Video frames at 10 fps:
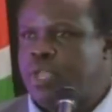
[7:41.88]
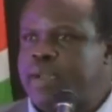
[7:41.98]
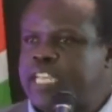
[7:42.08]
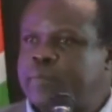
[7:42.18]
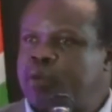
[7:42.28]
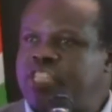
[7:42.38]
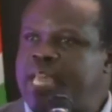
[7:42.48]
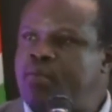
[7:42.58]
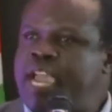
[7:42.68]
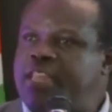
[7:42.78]
We must put
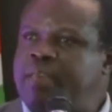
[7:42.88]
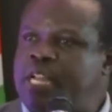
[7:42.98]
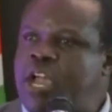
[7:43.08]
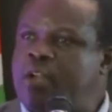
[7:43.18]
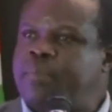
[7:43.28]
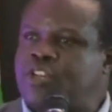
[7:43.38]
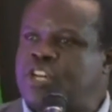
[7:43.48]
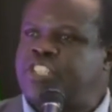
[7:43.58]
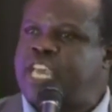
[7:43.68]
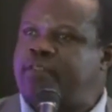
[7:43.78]
them where they belong
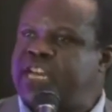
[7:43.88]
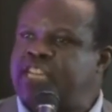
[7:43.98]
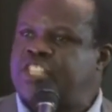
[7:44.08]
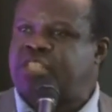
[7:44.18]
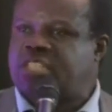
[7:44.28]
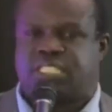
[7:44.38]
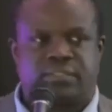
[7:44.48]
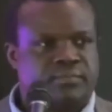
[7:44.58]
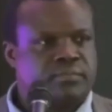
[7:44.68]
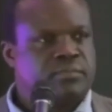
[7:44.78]
because they have a history
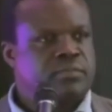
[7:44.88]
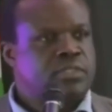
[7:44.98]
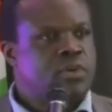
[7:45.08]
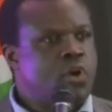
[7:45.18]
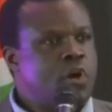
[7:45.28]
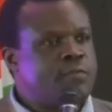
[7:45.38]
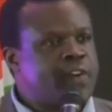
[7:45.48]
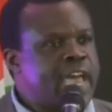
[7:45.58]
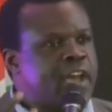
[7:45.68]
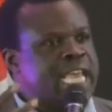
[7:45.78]

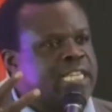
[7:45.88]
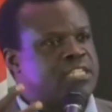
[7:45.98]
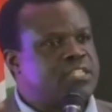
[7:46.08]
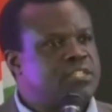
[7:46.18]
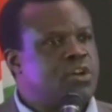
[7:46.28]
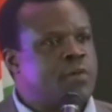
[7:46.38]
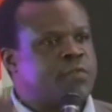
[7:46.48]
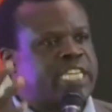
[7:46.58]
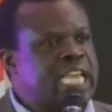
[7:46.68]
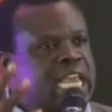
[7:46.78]
of violence,
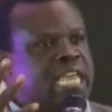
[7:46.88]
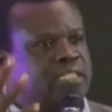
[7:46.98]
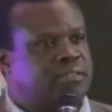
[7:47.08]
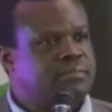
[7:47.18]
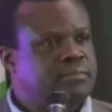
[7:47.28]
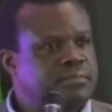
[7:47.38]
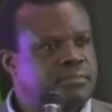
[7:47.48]
of killing.